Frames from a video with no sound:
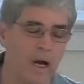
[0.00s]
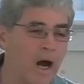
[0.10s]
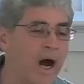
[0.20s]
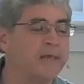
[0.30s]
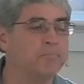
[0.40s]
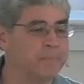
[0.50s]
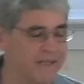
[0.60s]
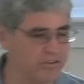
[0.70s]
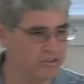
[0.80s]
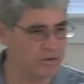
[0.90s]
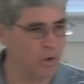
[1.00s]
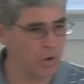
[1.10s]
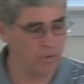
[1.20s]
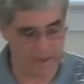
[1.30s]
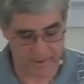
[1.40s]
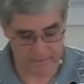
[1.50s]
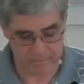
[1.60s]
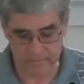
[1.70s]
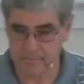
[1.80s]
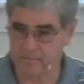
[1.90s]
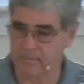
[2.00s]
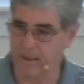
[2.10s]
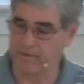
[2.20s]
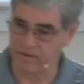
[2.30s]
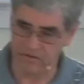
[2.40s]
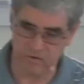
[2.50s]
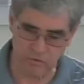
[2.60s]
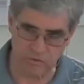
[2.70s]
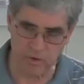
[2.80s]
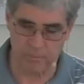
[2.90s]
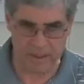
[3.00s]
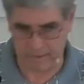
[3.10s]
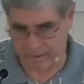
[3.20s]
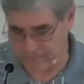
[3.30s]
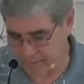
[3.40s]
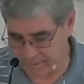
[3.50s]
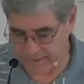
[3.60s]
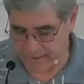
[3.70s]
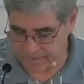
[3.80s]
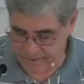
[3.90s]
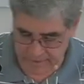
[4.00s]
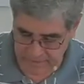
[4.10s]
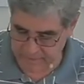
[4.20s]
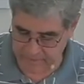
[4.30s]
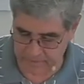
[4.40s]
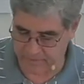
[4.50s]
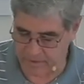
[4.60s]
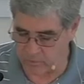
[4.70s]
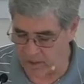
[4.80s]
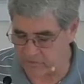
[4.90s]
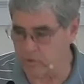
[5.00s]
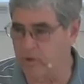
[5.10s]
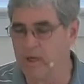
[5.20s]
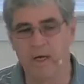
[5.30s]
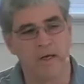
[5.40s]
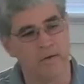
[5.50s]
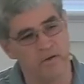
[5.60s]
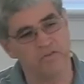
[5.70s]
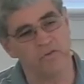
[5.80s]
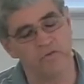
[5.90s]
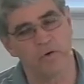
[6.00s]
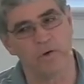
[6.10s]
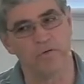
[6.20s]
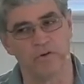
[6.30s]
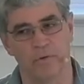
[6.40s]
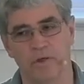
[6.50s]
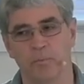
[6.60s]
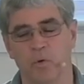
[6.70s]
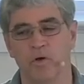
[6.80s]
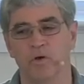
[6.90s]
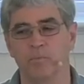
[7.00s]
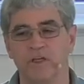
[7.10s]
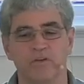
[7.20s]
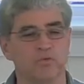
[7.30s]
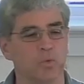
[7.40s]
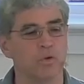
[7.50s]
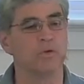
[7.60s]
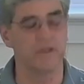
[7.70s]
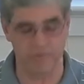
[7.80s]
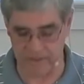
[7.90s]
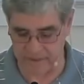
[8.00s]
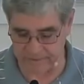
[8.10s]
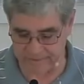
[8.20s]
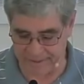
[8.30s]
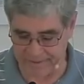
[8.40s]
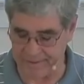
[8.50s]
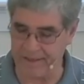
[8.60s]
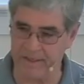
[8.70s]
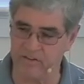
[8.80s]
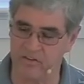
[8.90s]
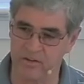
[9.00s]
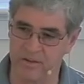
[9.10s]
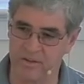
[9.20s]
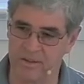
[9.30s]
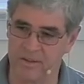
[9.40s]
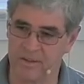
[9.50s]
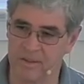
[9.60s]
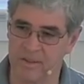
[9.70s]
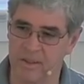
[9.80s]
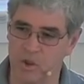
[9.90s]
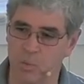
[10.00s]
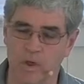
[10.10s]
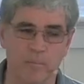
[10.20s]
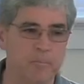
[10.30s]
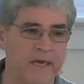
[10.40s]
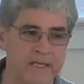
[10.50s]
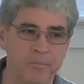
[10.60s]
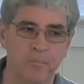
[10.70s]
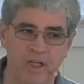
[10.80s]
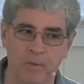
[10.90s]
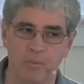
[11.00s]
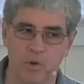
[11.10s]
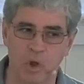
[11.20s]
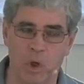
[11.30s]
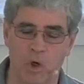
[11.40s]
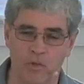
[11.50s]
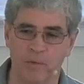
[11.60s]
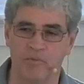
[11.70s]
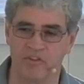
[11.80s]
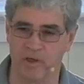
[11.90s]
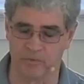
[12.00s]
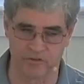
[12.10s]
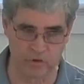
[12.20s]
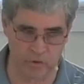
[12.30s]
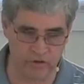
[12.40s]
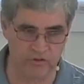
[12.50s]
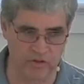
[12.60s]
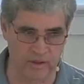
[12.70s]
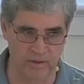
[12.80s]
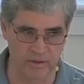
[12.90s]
I mention all that, and this is, and got it kind of into the theological. This is very, very important, because we're living in a day and age where many people call themselves Christian.